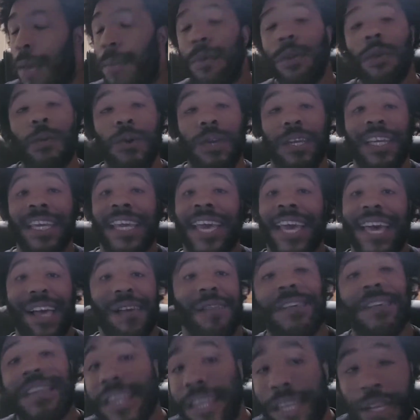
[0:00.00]
They want to get
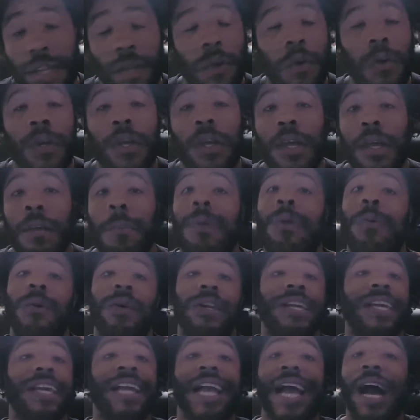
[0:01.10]
Evan Neal. They
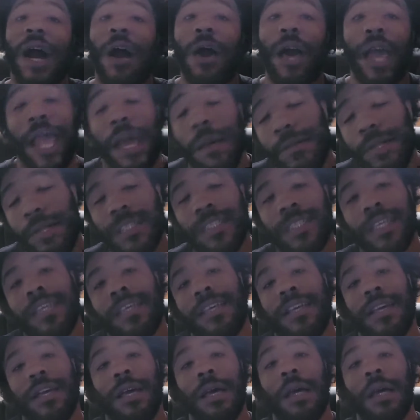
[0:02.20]
want to get Kyle Hamilton.